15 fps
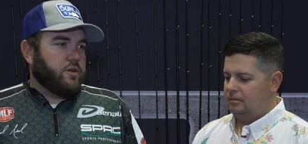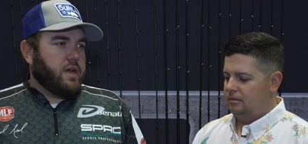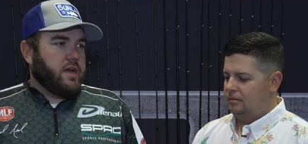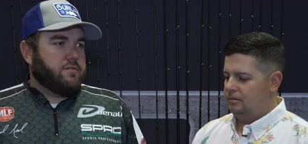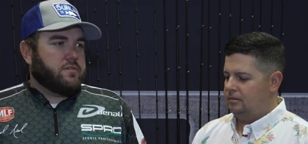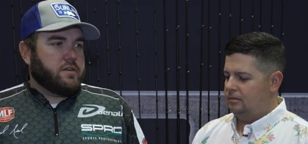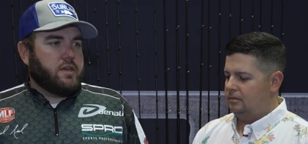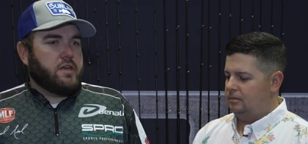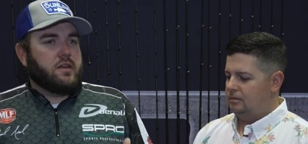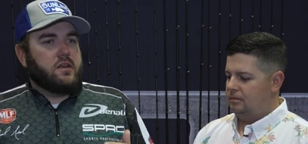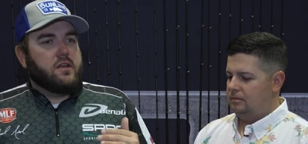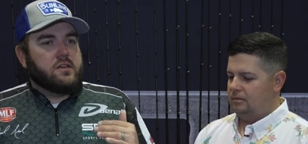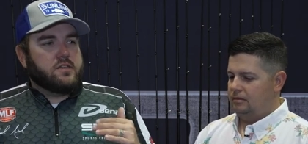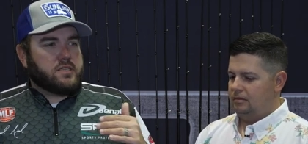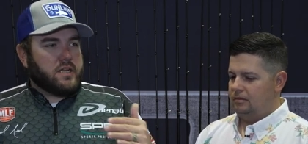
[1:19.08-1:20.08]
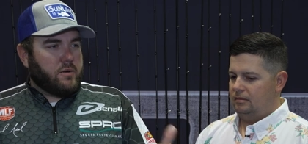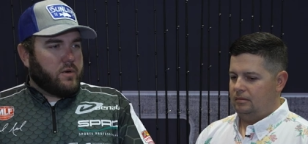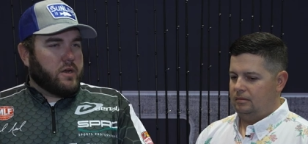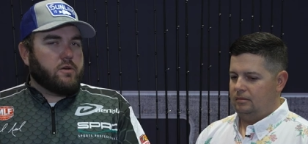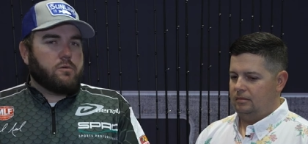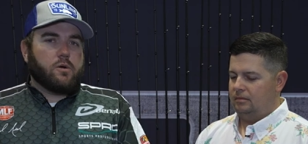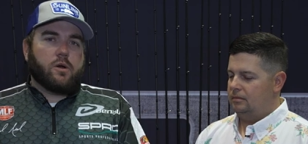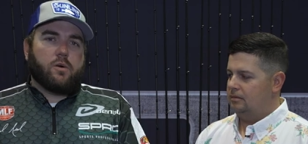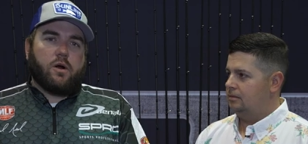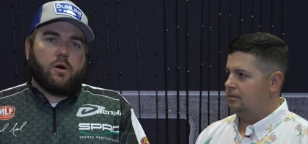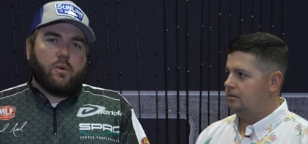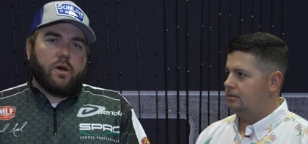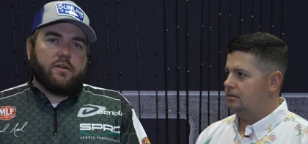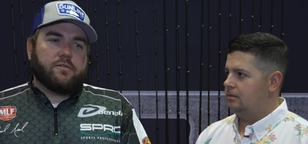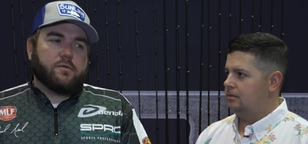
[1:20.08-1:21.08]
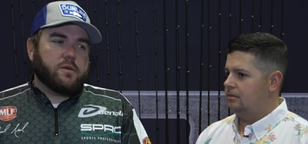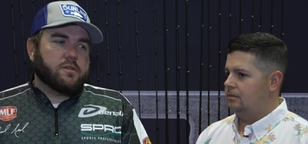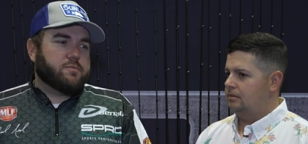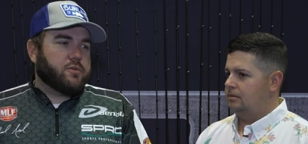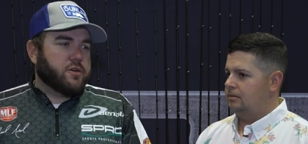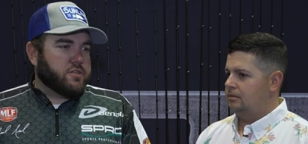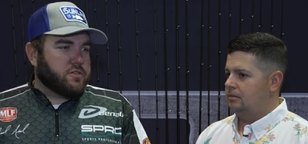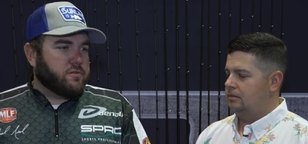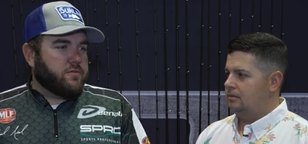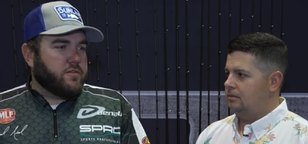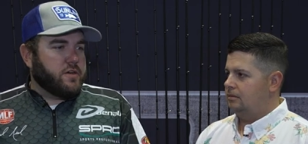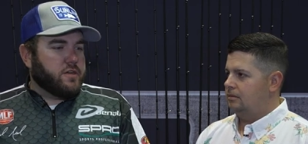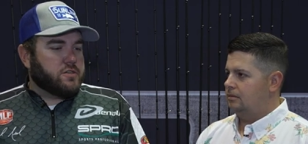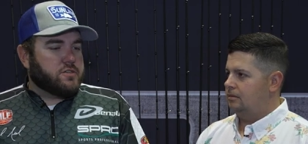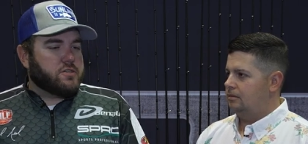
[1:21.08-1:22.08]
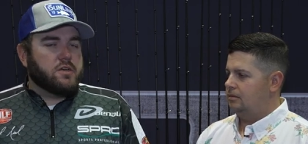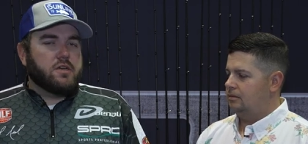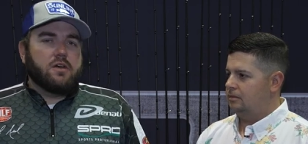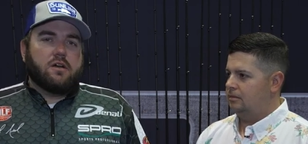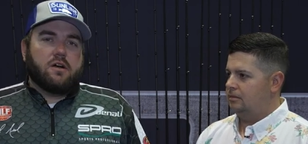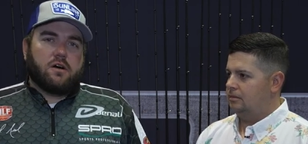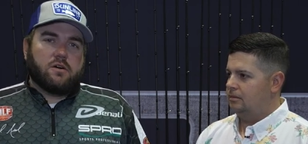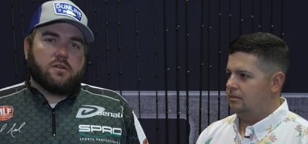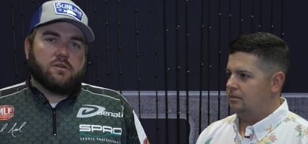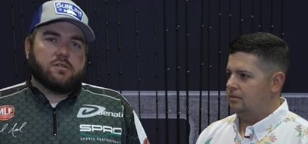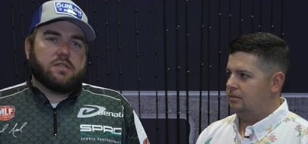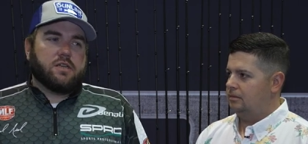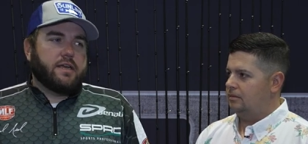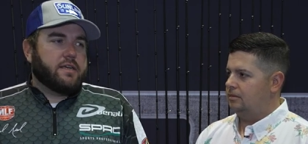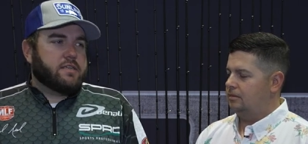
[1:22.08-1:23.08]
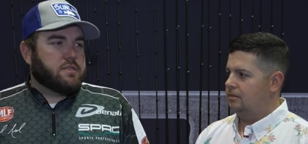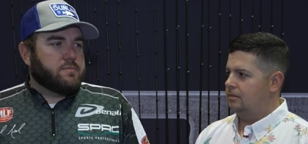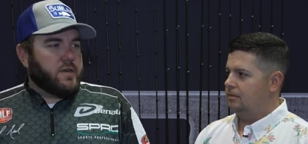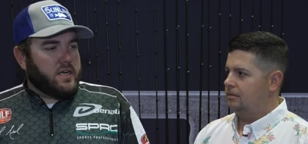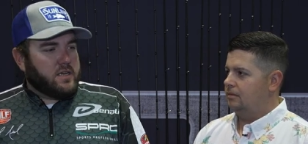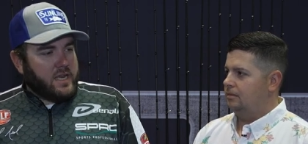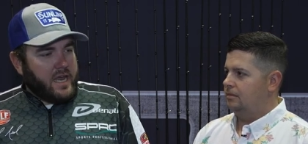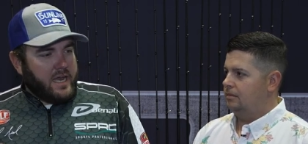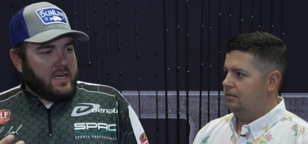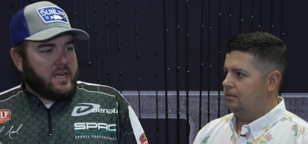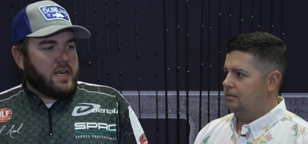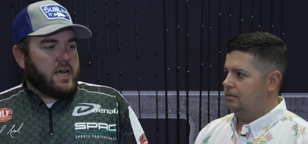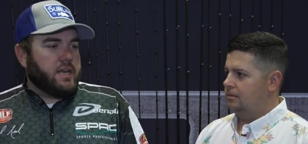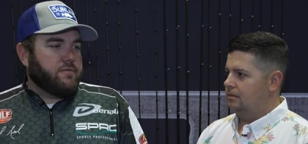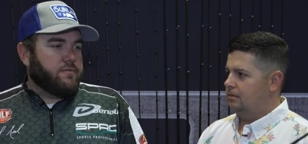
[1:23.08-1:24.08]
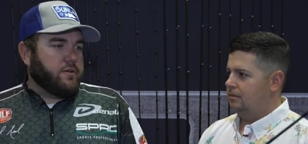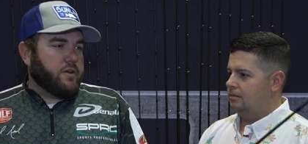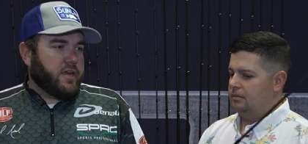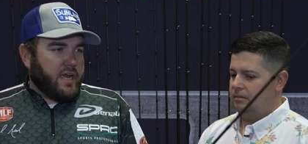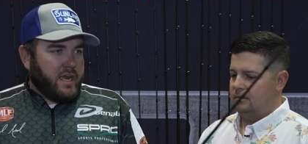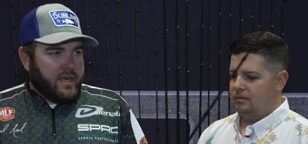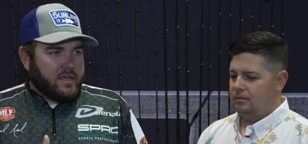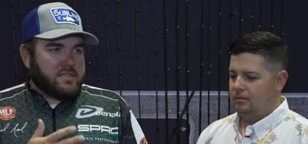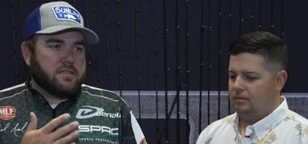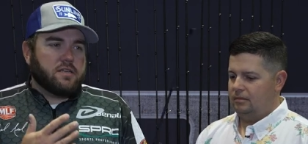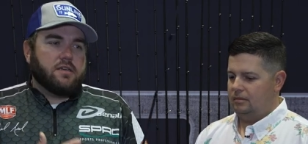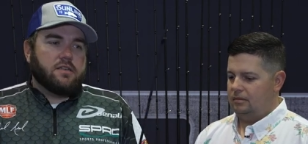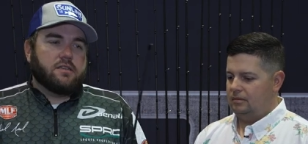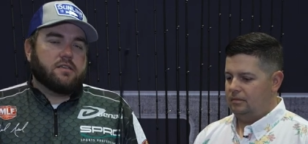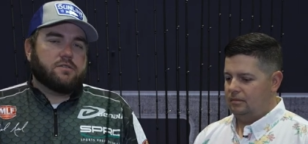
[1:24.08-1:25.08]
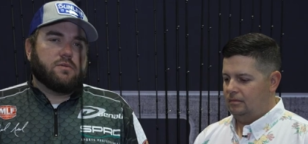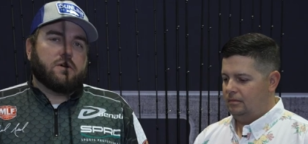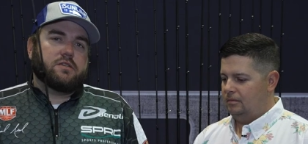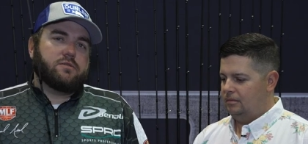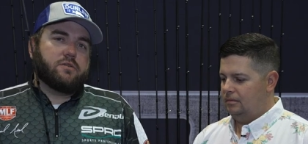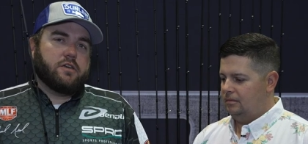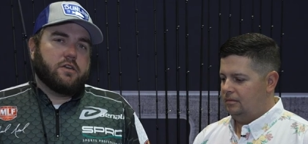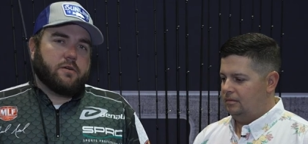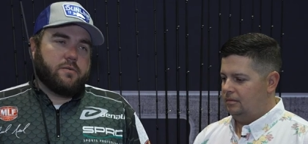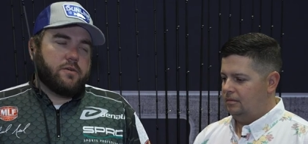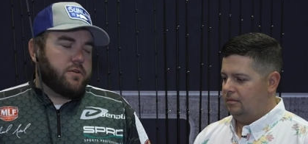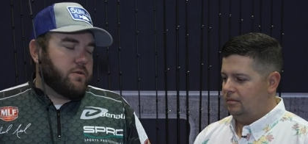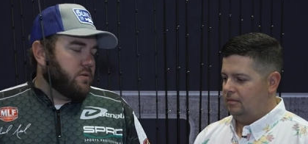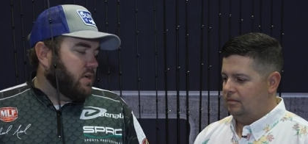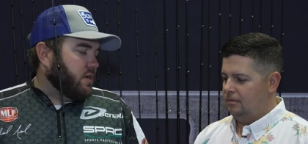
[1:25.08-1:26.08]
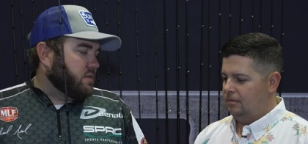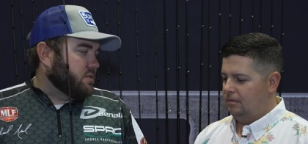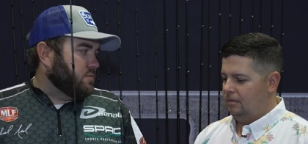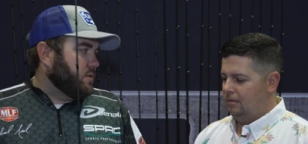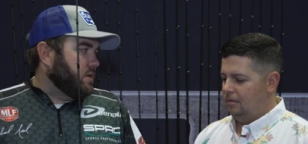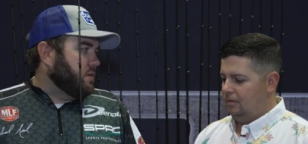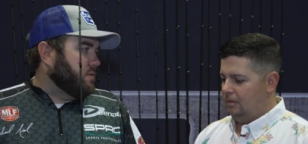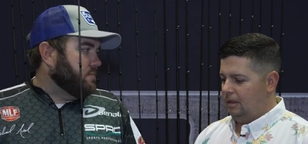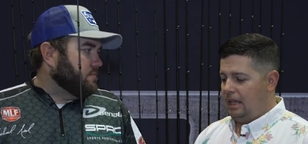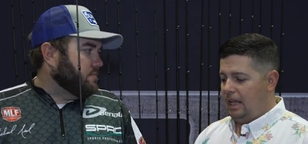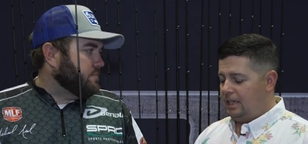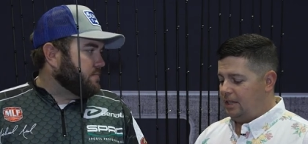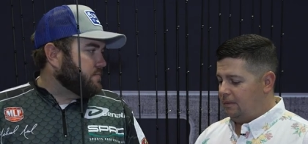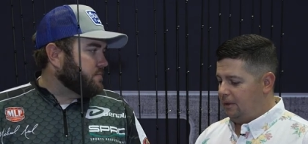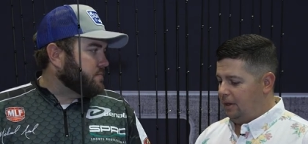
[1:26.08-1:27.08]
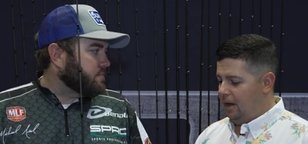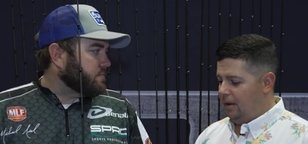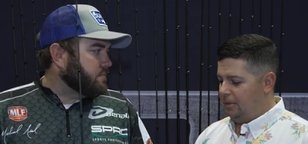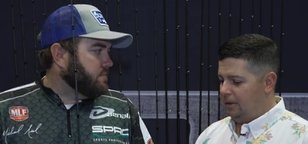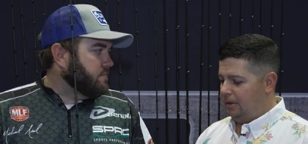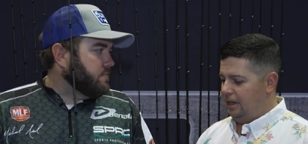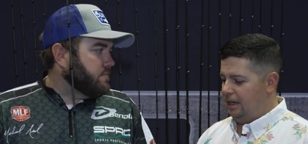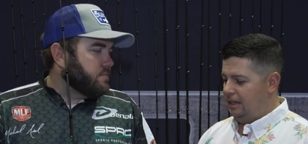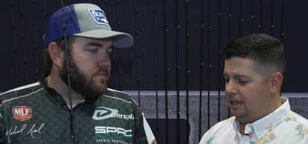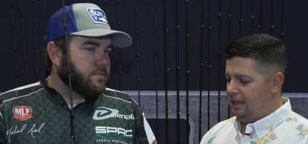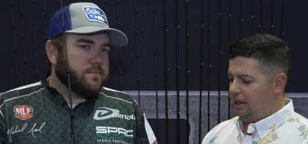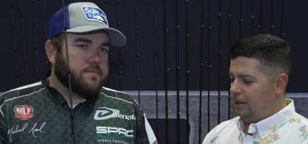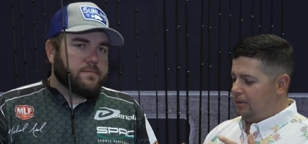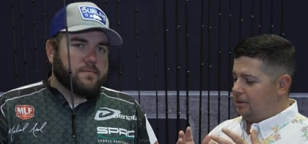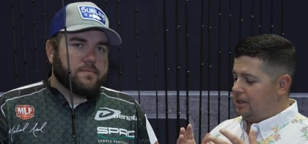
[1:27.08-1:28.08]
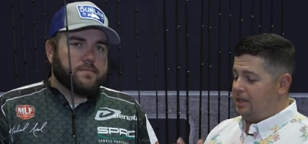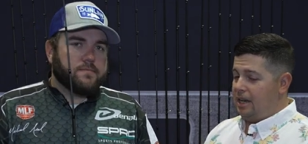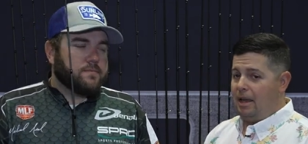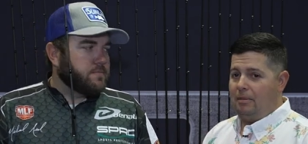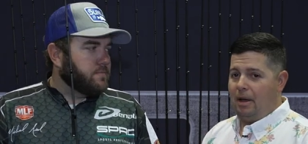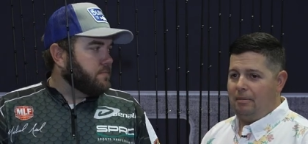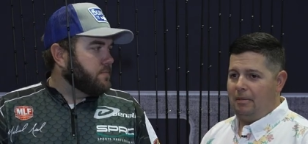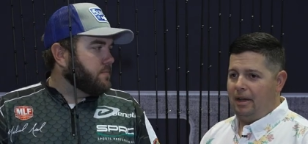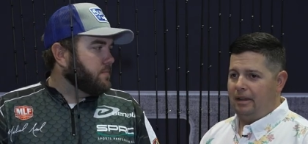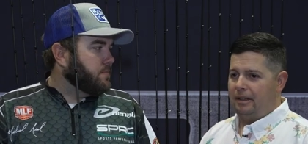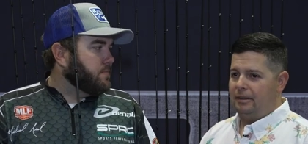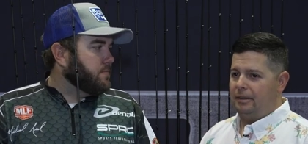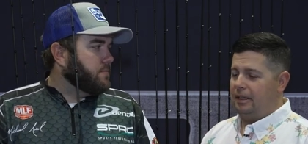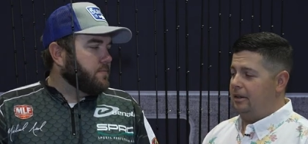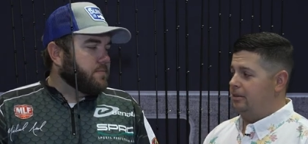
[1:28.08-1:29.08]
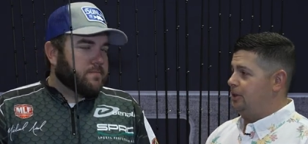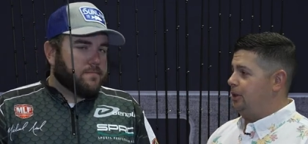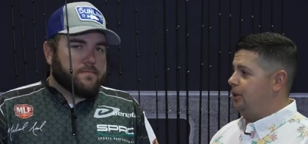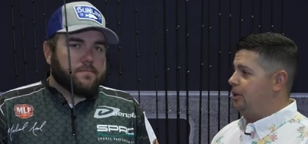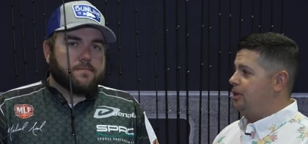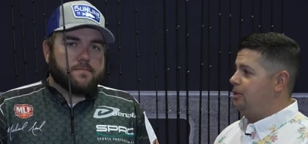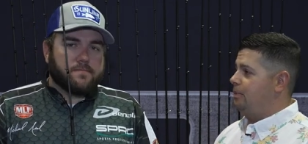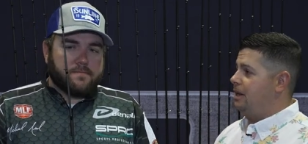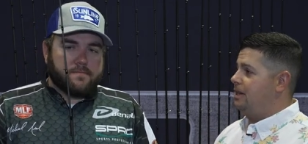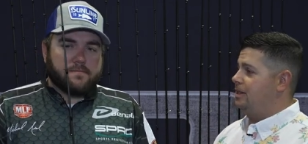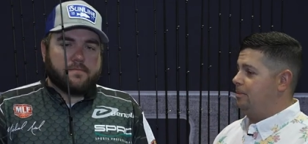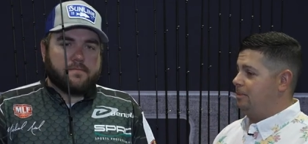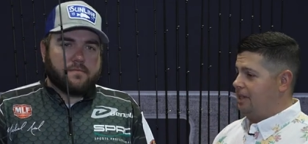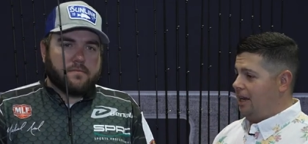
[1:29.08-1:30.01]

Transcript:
Speaker 1: you have to get stay way away from those pressured fish on those lakes, make 80, 90 foot casts
Speaker 2: this rod's going to help you do that as well. That's phenomenal. And, you know, designed by Michael Neal, I'm sure you spent some